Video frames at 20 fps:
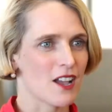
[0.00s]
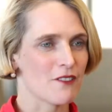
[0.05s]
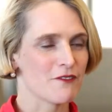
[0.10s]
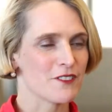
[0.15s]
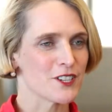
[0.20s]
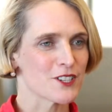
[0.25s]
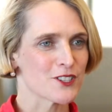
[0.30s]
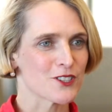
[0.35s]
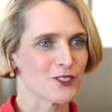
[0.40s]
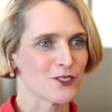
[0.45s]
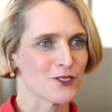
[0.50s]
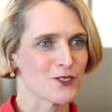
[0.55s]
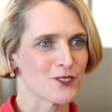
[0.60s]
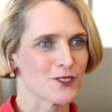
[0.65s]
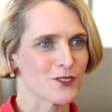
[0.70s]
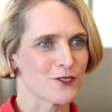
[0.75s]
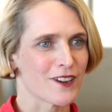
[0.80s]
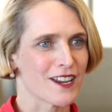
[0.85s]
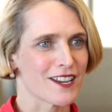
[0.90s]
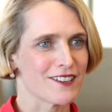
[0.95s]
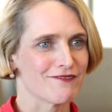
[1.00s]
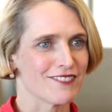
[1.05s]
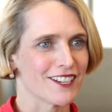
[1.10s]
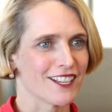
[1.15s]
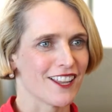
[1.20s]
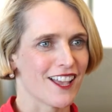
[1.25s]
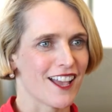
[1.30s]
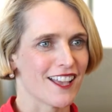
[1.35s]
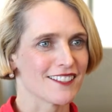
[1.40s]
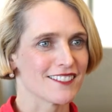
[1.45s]
I finished a law degree and
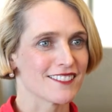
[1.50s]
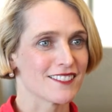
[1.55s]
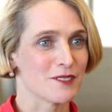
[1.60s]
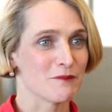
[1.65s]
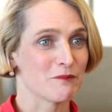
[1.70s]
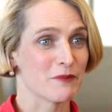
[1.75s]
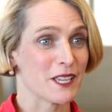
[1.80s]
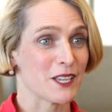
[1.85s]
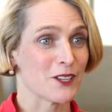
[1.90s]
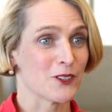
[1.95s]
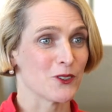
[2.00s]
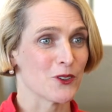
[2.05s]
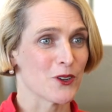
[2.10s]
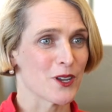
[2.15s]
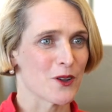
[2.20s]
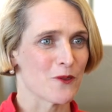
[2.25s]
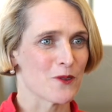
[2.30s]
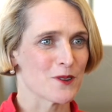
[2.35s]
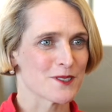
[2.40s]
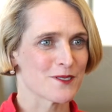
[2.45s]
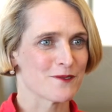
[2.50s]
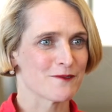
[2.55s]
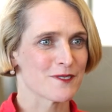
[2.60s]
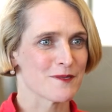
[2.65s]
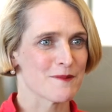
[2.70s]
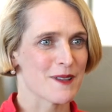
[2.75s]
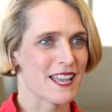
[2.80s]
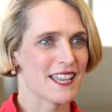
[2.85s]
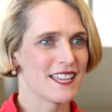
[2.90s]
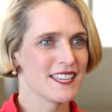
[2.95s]
realised that being a lawyer wasn't for
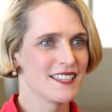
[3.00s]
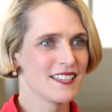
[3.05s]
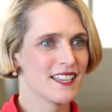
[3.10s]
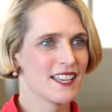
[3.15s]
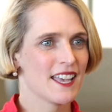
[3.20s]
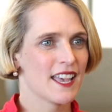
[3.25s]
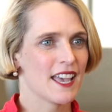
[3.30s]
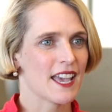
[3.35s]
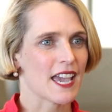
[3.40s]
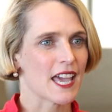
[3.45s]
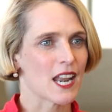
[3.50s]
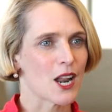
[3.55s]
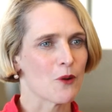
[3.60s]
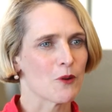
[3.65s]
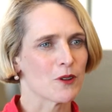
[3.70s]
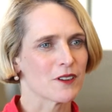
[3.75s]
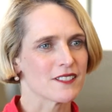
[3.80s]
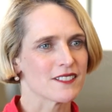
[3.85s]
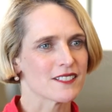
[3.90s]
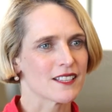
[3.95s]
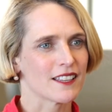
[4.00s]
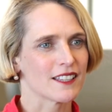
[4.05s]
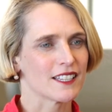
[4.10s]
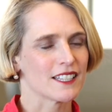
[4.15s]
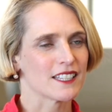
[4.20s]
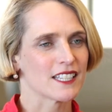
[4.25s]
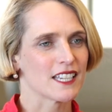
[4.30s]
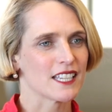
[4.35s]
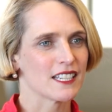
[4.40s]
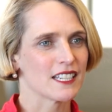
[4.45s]
me, and I wanted
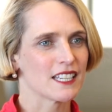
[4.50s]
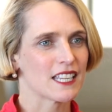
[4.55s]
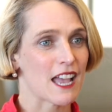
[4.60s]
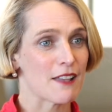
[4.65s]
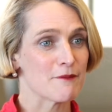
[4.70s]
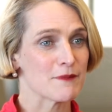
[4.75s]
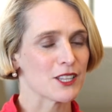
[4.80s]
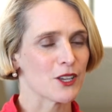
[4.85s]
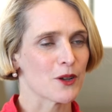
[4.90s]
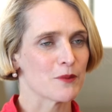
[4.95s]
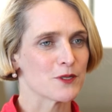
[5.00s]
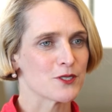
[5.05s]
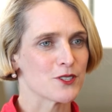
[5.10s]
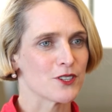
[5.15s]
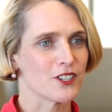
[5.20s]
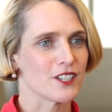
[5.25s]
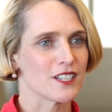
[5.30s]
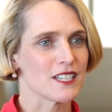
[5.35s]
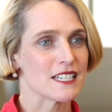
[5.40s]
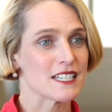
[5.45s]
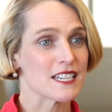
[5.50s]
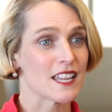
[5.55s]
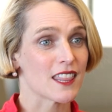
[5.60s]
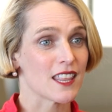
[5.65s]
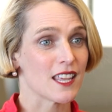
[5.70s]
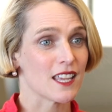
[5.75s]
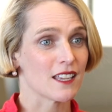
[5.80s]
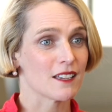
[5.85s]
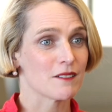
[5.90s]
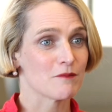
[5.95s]
something that gave me the opportunity to
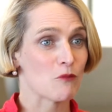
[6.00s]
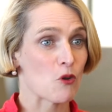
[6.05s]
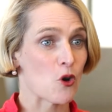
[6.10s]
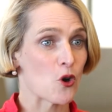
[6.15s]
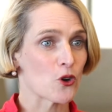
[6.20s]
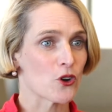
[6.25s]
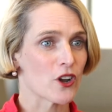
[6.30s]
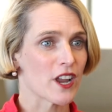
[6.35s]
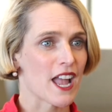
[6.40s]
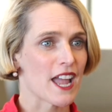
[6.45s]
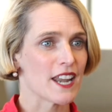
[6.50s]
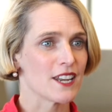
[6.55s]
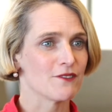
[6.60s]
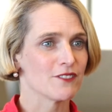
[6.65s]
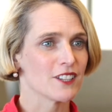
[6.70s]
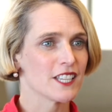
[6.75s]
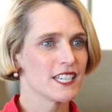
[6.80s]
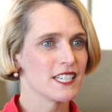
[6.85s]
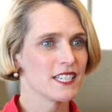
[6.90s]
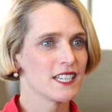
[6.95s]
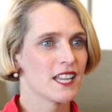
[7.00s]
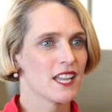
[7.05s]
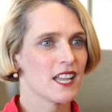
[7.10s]
think more creatively